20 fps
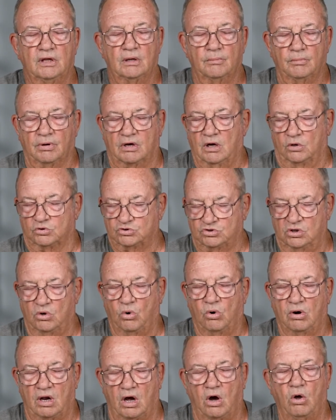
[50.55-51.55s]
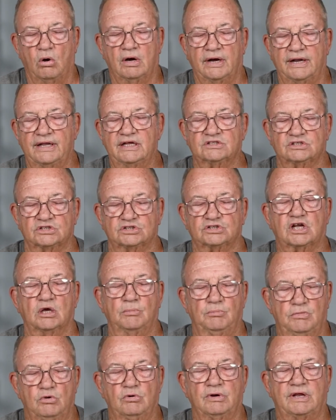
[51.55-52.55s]
Because, Lord, all it is is
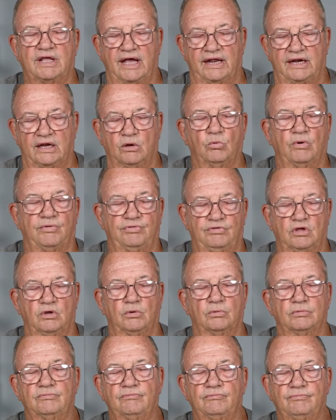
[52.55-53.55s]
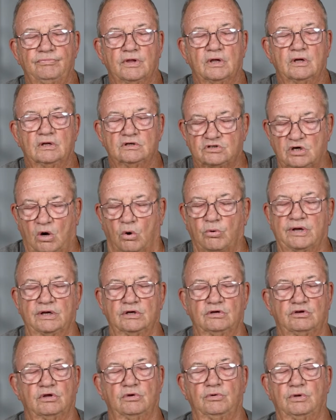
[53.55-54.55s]
communicating with you,
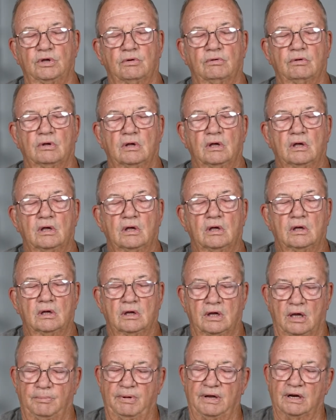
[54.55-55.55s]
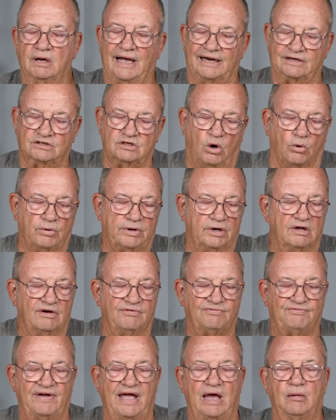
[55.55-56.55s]
talking to you, It'd be like talking to a
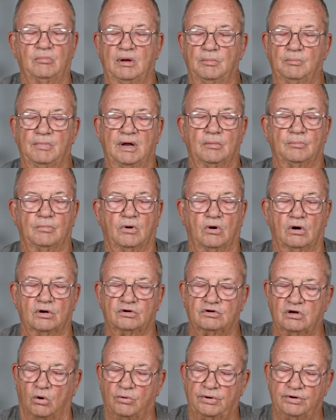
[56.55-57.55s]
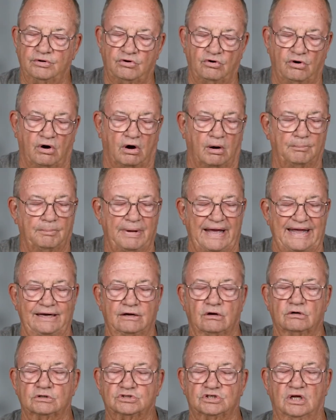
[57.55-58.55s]
family member or talking to our
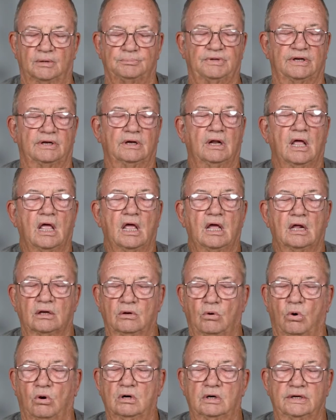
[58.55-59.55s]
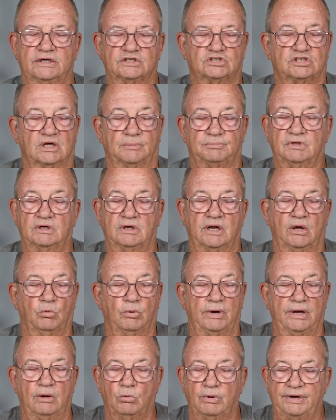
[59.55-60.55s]
mate or something. Lord, it's something that
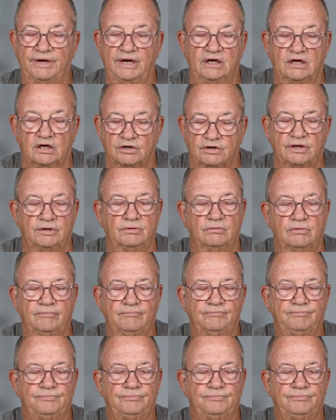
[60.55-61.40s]
we, we need to do.